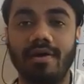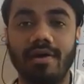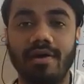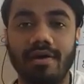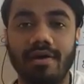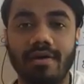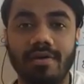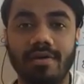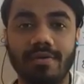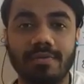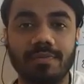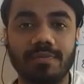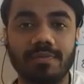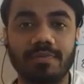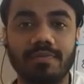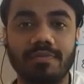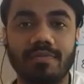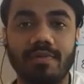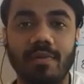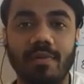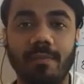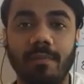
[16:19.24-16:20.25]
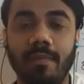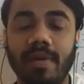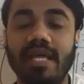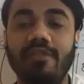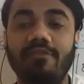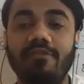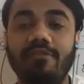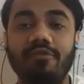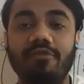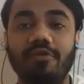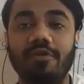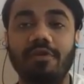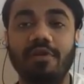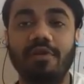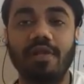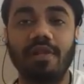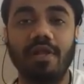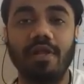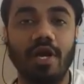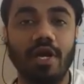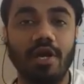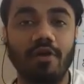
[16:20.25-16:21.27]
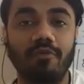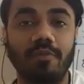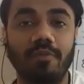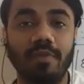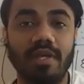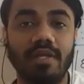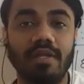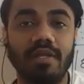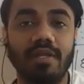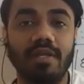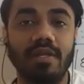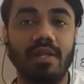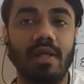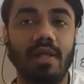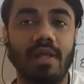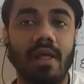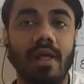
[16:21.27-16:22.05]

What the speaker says: uh, painful, a lot of pain.